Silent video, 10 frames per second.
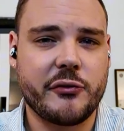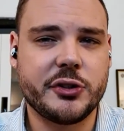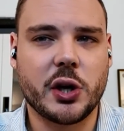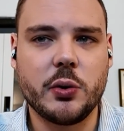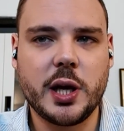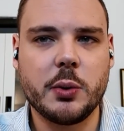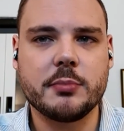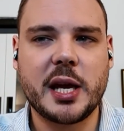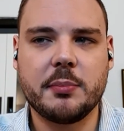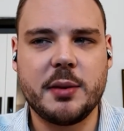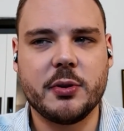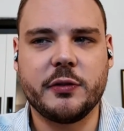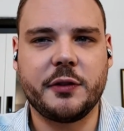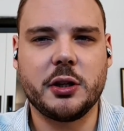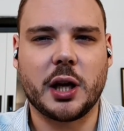So it would make people
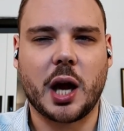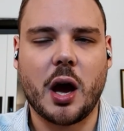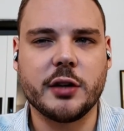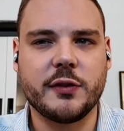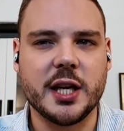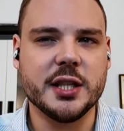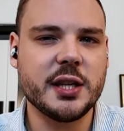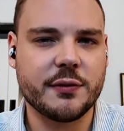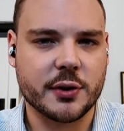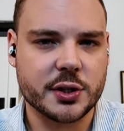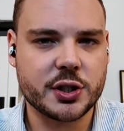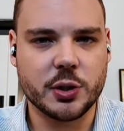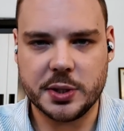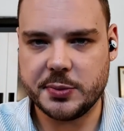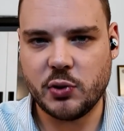feel a kind of indifference to
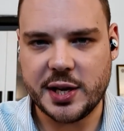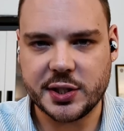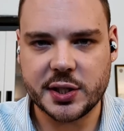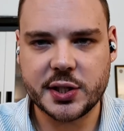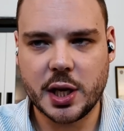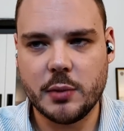its presence.